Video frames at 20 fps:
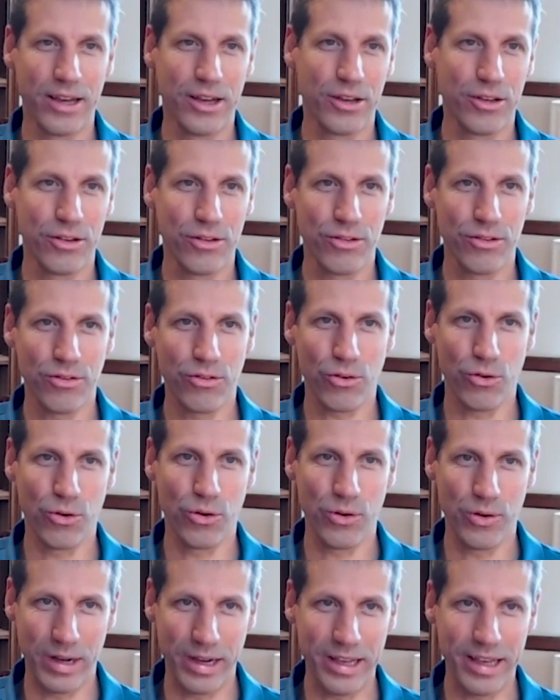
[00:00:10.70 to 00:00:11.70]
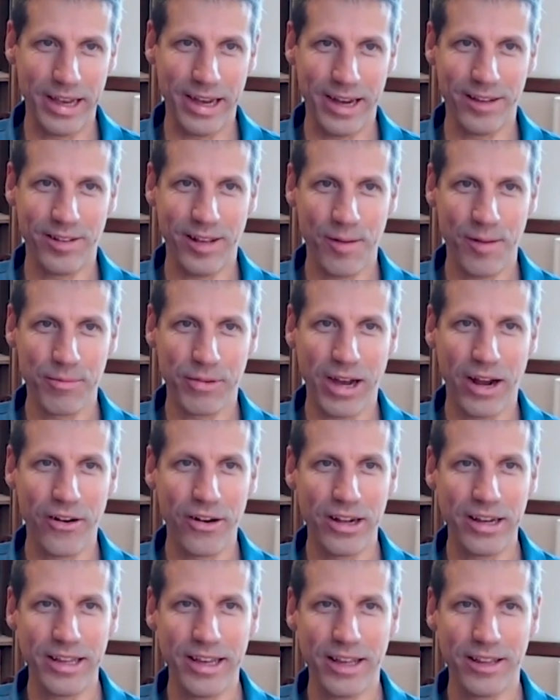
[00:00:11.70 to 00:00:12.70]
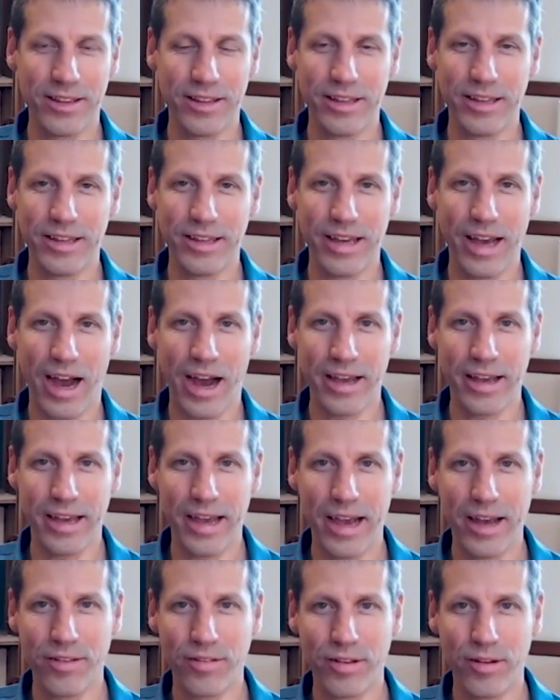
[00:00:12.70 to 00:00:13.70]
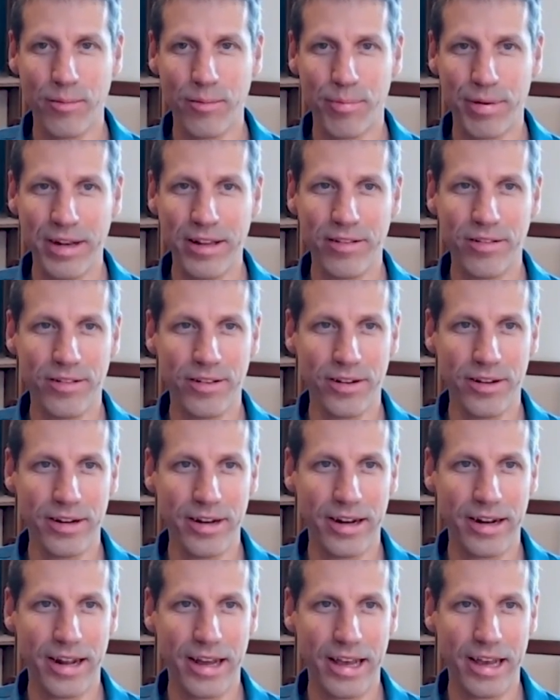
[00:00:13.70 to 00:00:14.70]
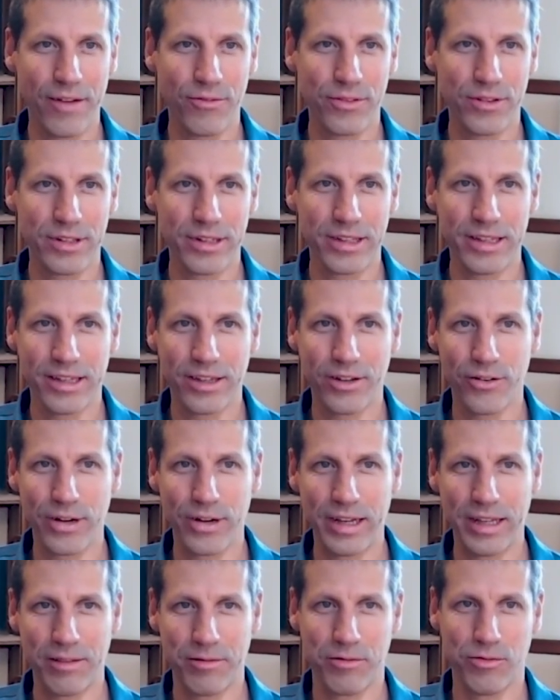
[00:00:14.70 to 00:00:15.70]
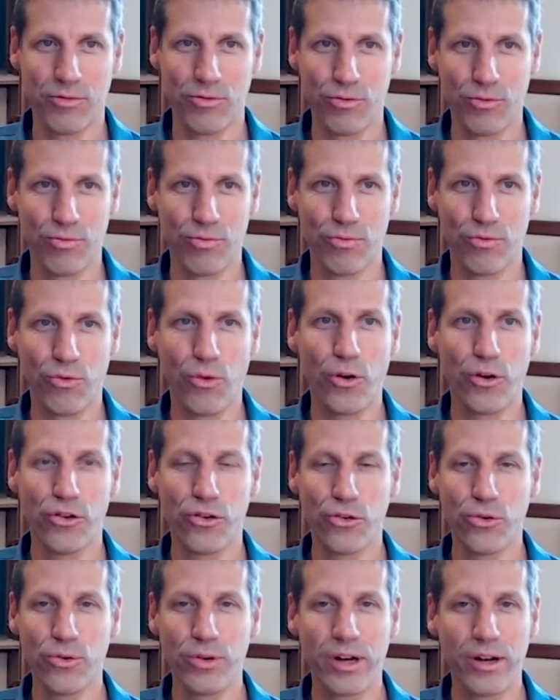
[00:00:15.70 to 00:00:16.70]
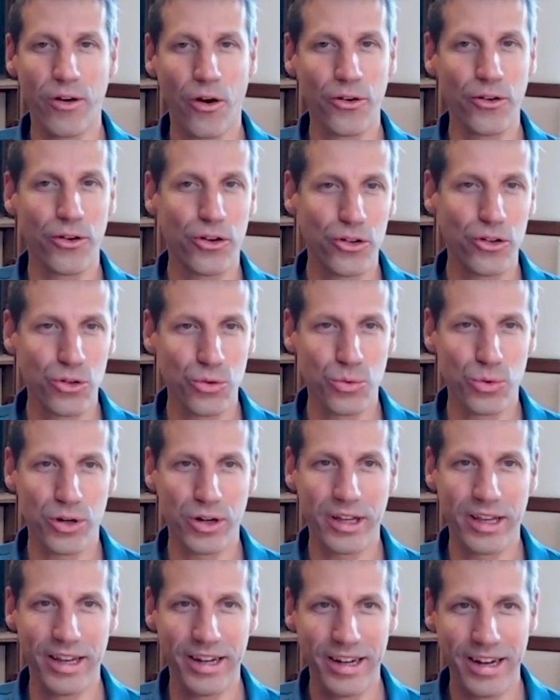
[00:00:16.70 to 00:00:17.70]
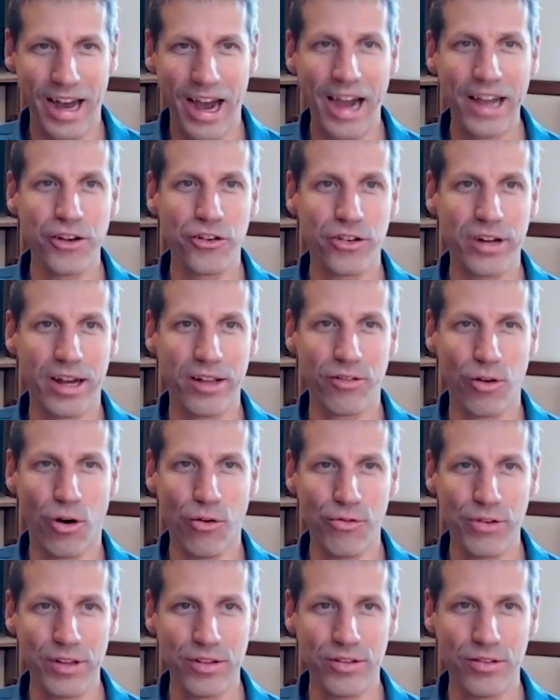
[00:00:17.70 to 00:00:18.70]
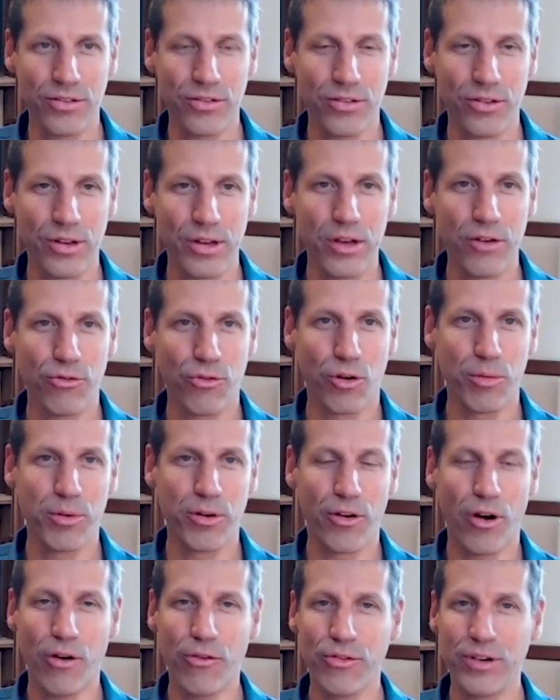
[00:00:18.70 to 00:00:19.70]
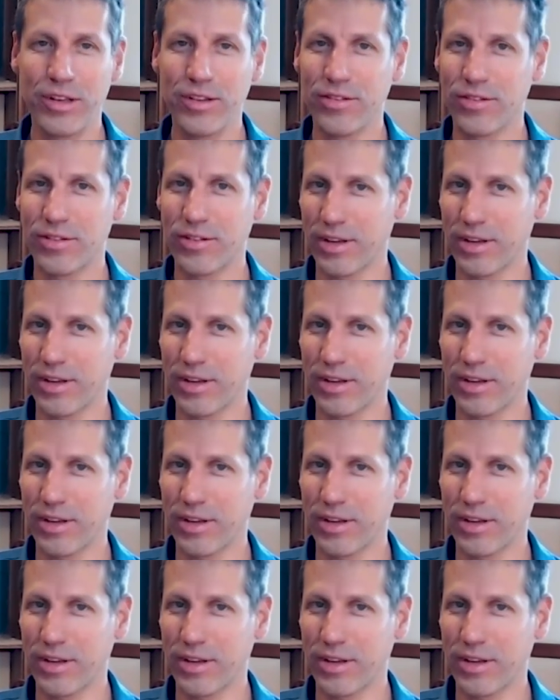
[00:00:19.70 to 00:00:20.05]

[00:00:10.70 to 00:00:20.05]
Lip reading: So yes, I'm currently at the IAS in Princeton, and I have the great fortune and honor to work in Einstein's office, former office.